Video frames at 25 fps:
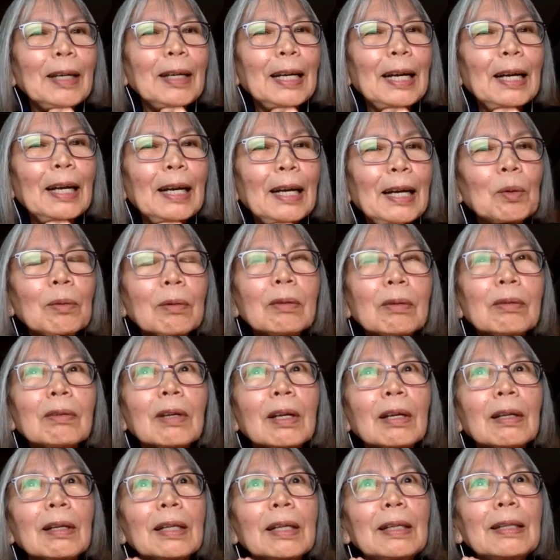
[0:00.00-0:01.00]
how,
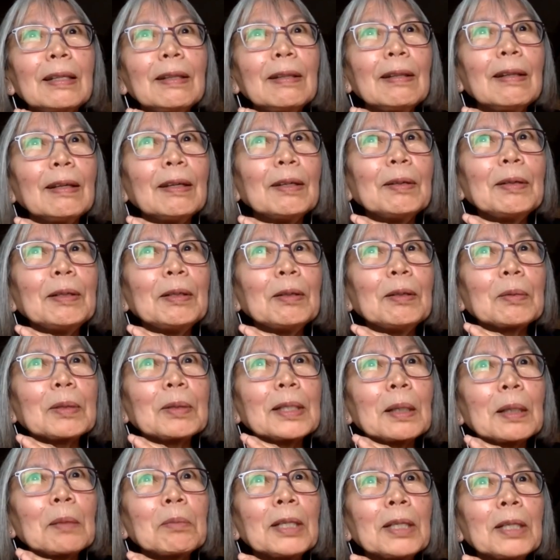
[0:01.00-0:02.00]
you know,
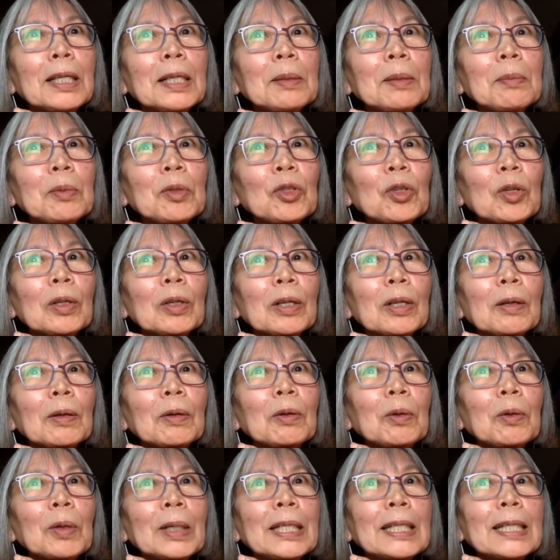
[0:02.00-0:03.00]
sometimes
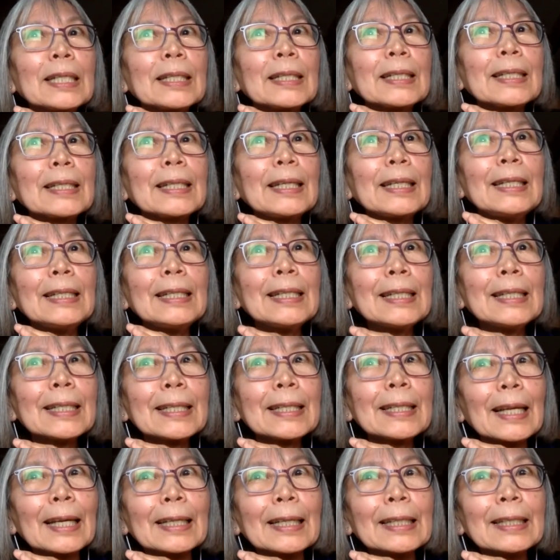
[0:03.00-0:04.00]
our greatest
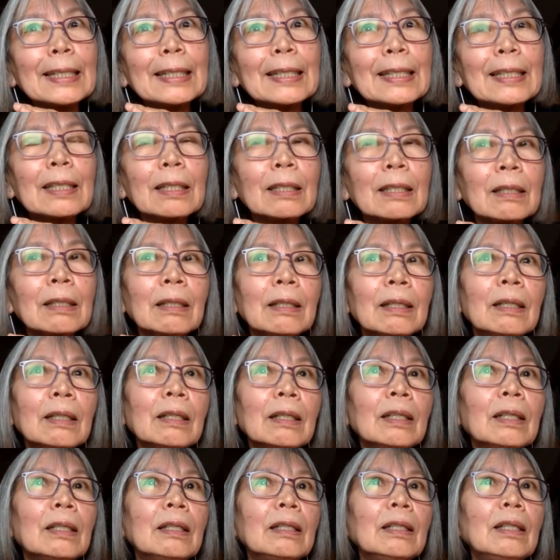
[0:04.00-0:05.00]
insights,
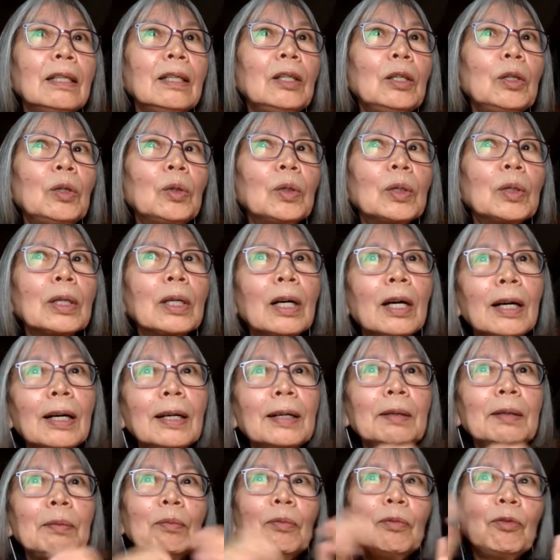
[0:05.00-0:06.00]
you know,
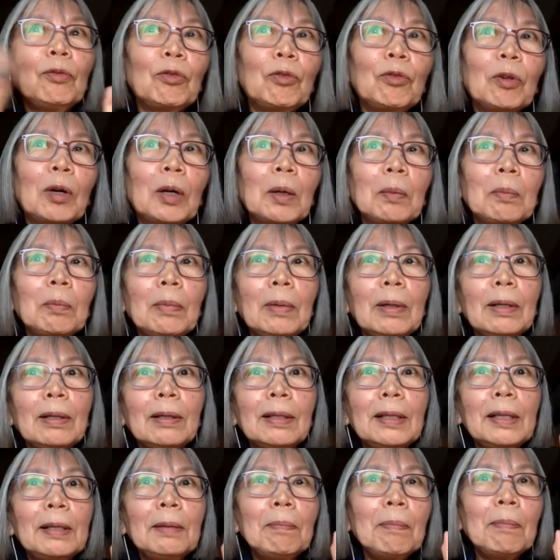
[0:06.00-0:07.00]
come from
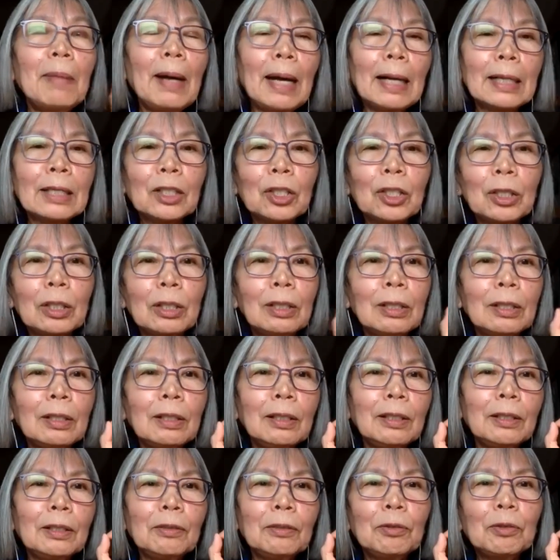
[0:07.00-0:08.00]

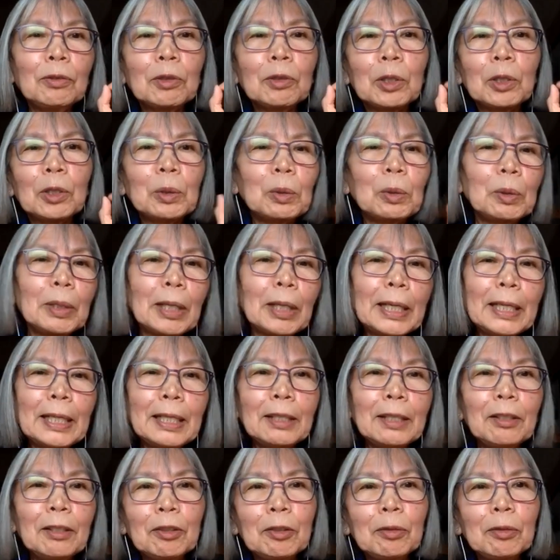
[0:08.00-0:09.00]
imaginative, mm.
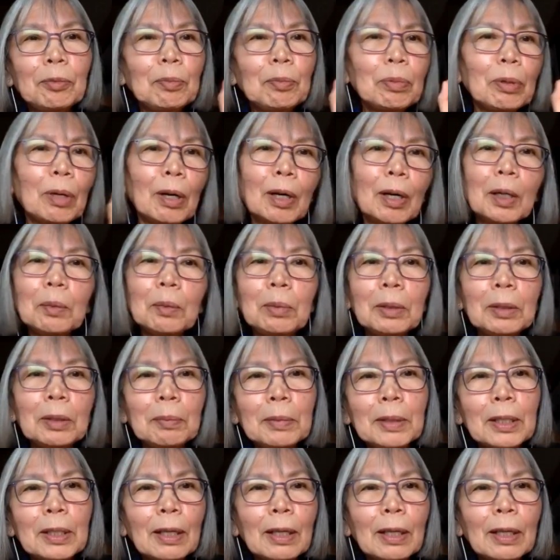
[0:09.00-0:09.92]
creative problem